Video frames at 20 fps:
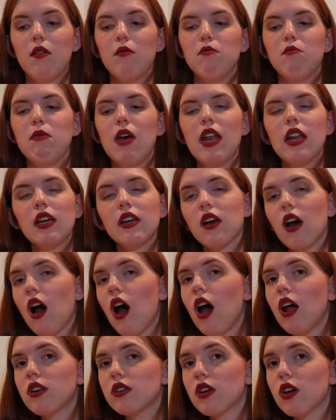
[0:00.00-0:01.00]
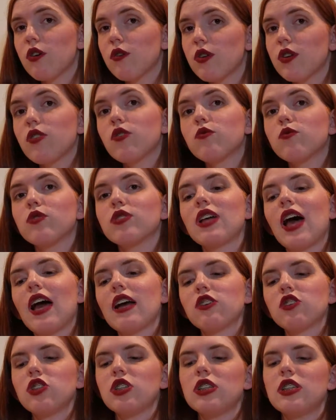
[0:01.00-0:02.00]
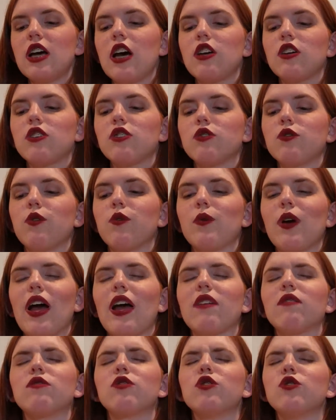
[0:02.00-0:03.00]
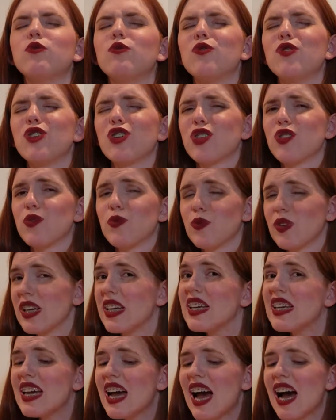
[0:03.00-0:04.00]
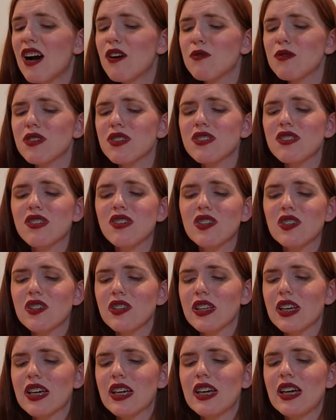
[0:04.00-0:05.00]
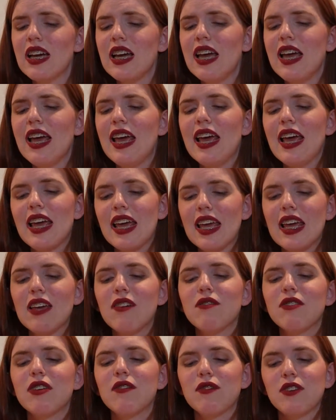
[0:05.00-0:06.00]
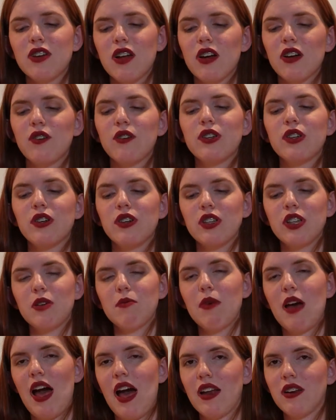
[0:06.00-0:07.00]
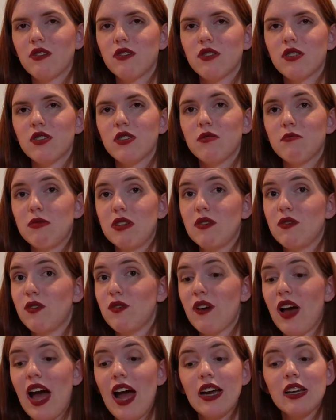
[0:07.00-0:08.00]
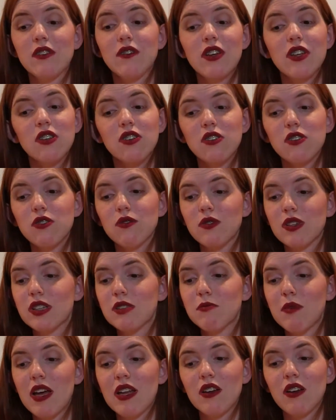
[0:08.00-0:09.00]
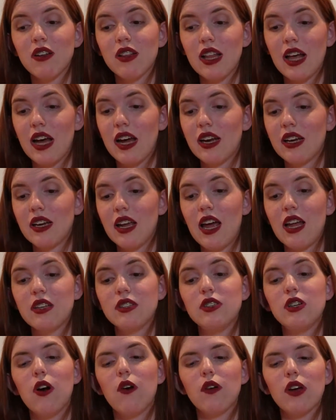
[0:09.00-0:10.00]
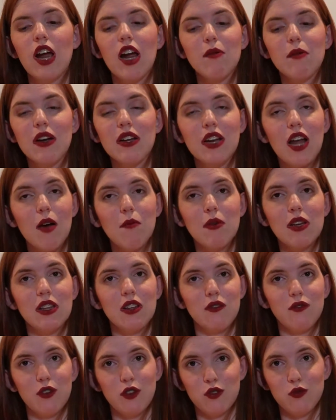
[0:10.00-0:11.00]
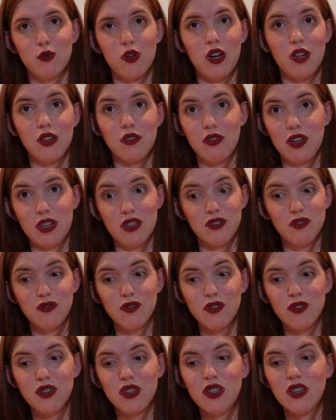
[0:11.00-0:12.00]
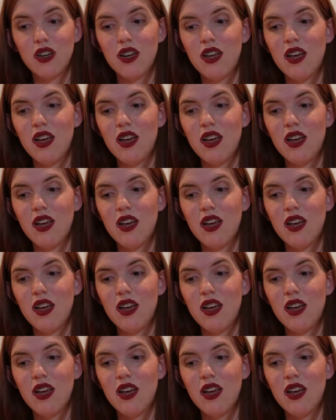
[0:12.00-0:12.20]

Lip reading: Many con goers will actually tell you to arrive 2 or 3 hours early, even if you're not going to early panels. But if you've activated your wristband online and don't care about not being the first one on the vendor floor,